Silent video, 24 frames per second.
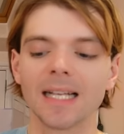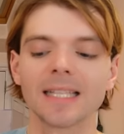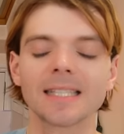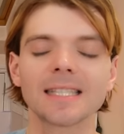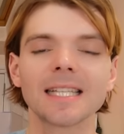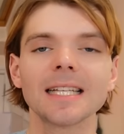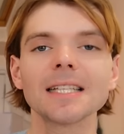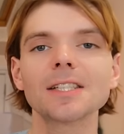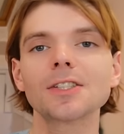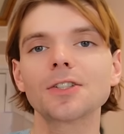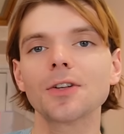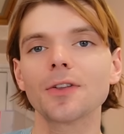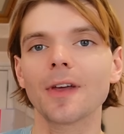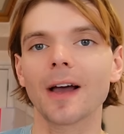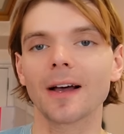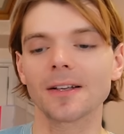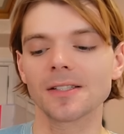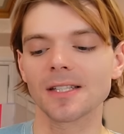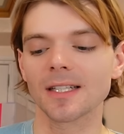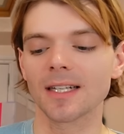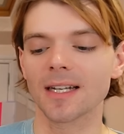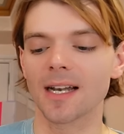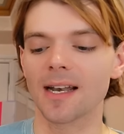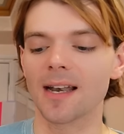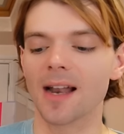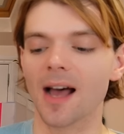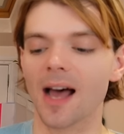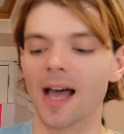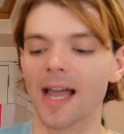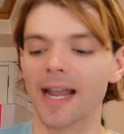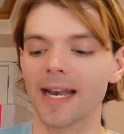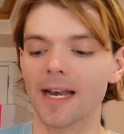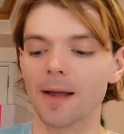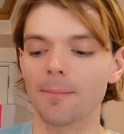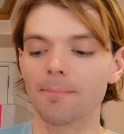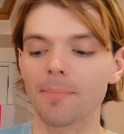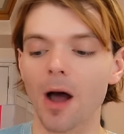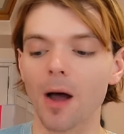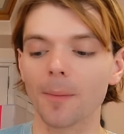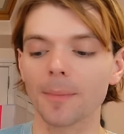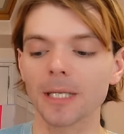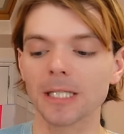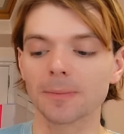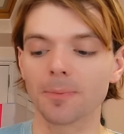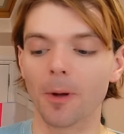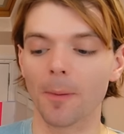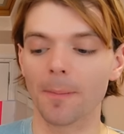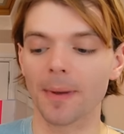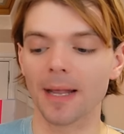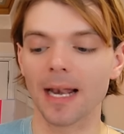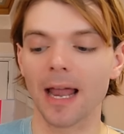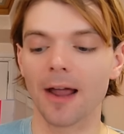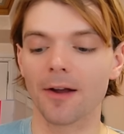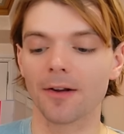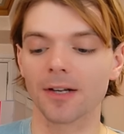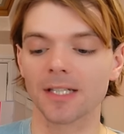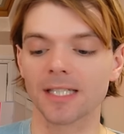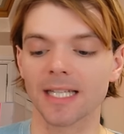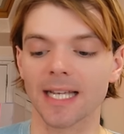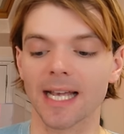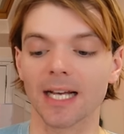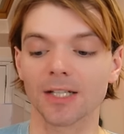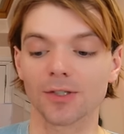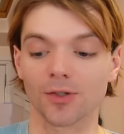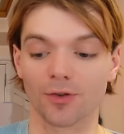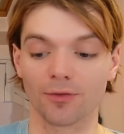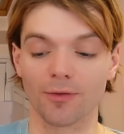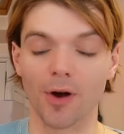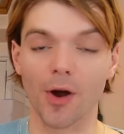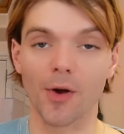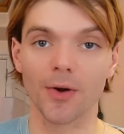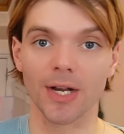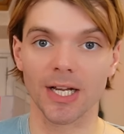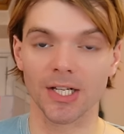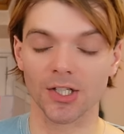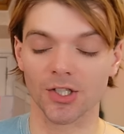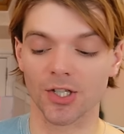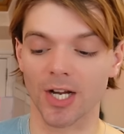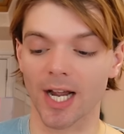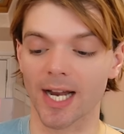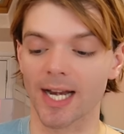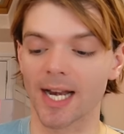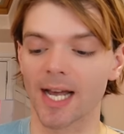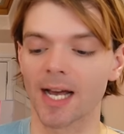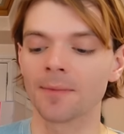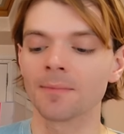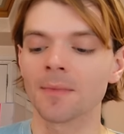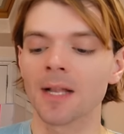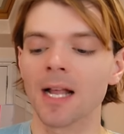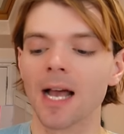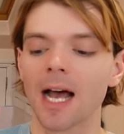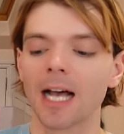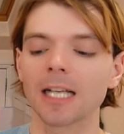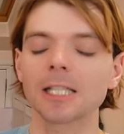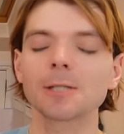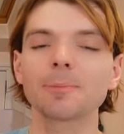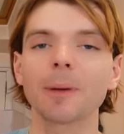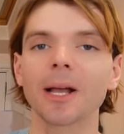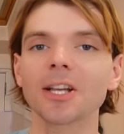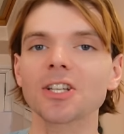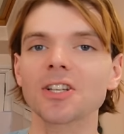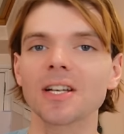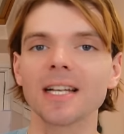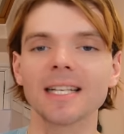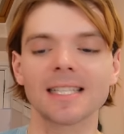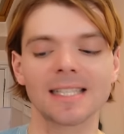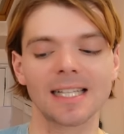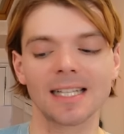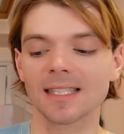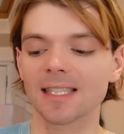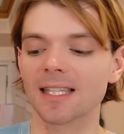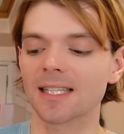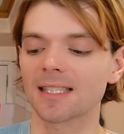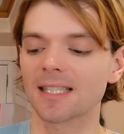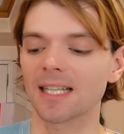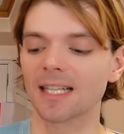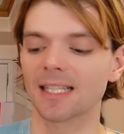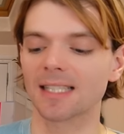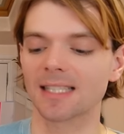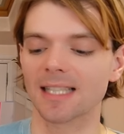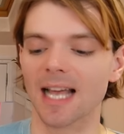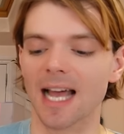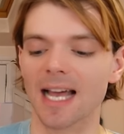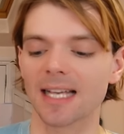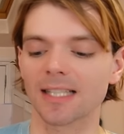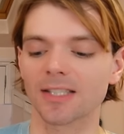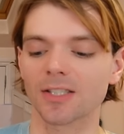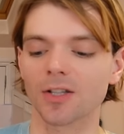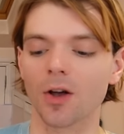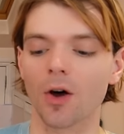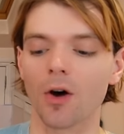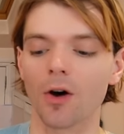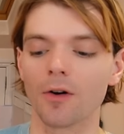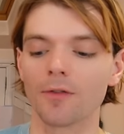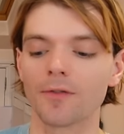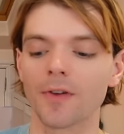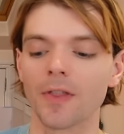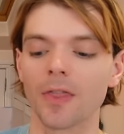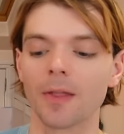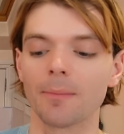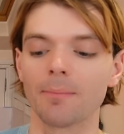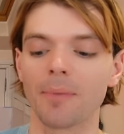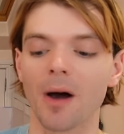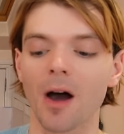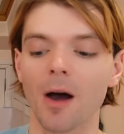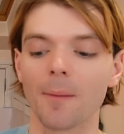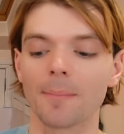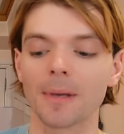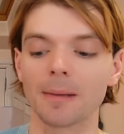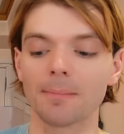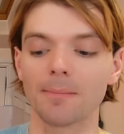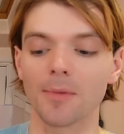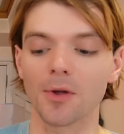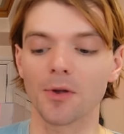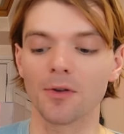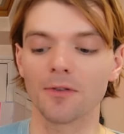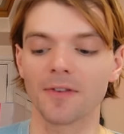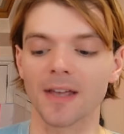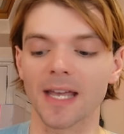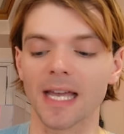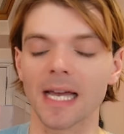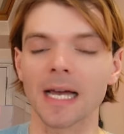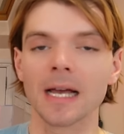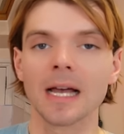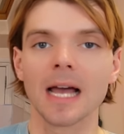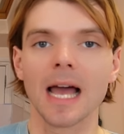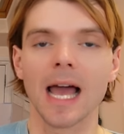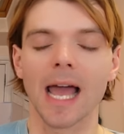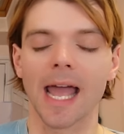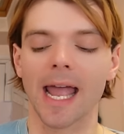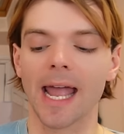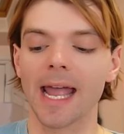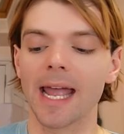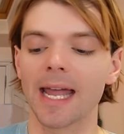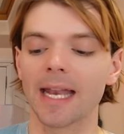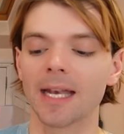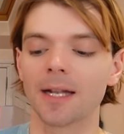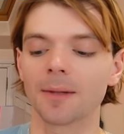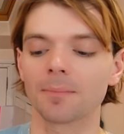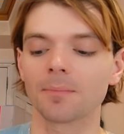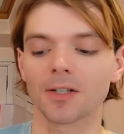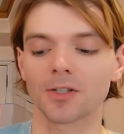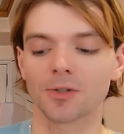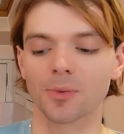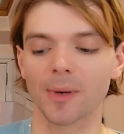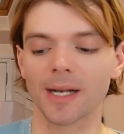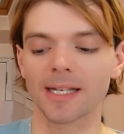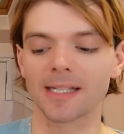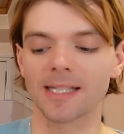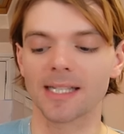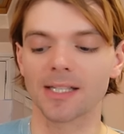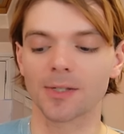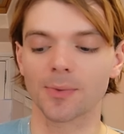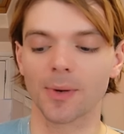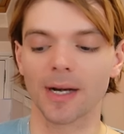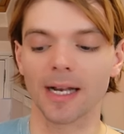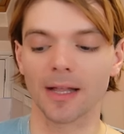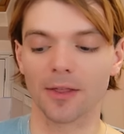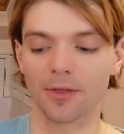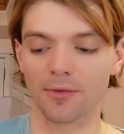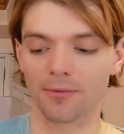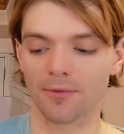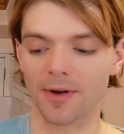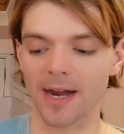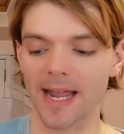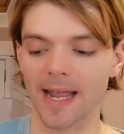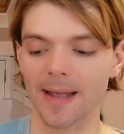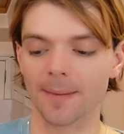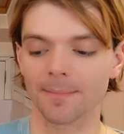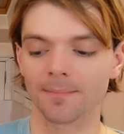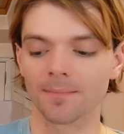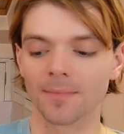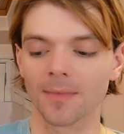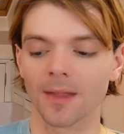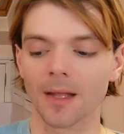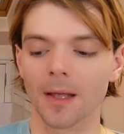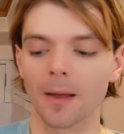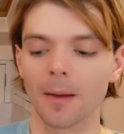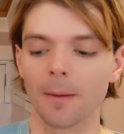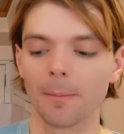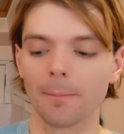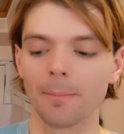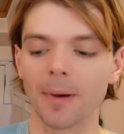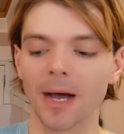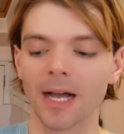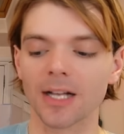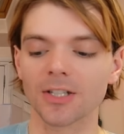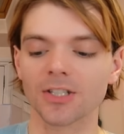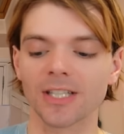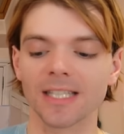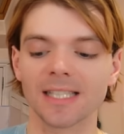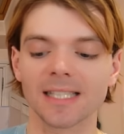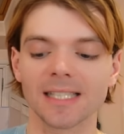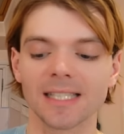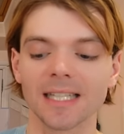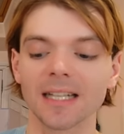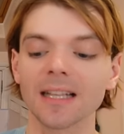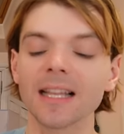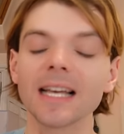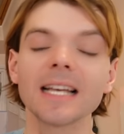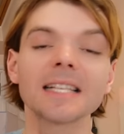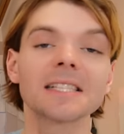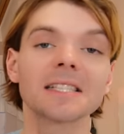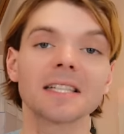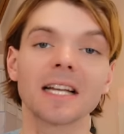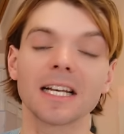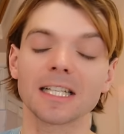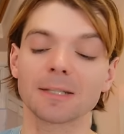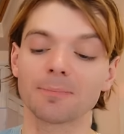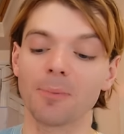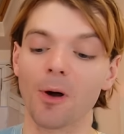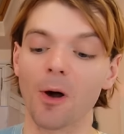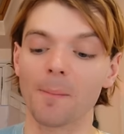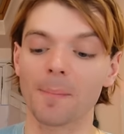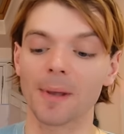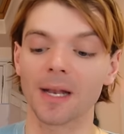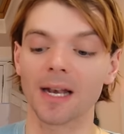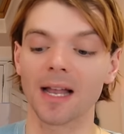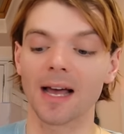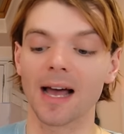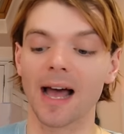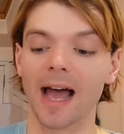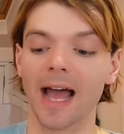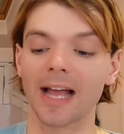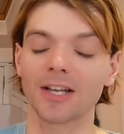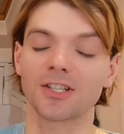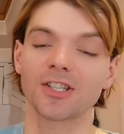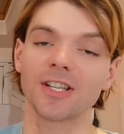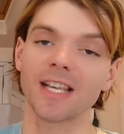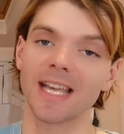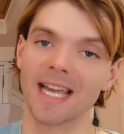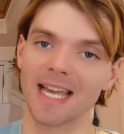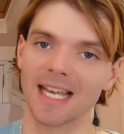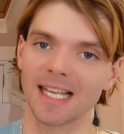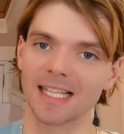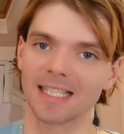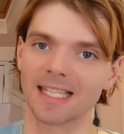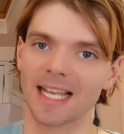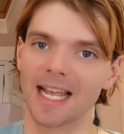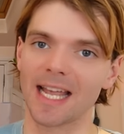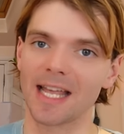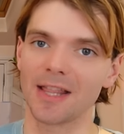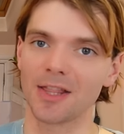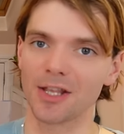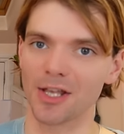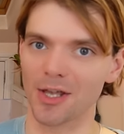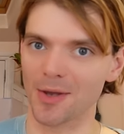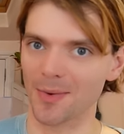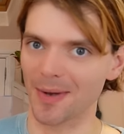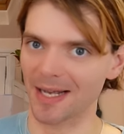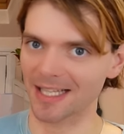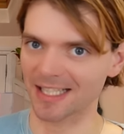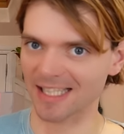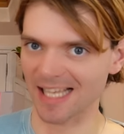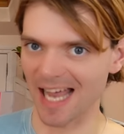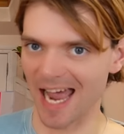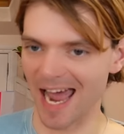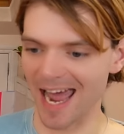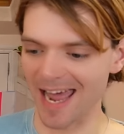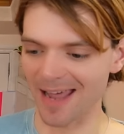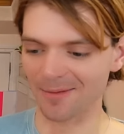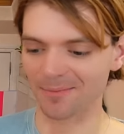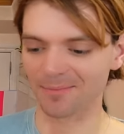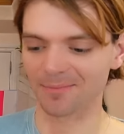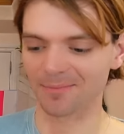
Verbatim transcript: Since two thousand nine, Barbie's popularity has grown in China, especially since the success of the Barbie movie in twenty twenty-three. But she still isn't as popular as she is in the U S A.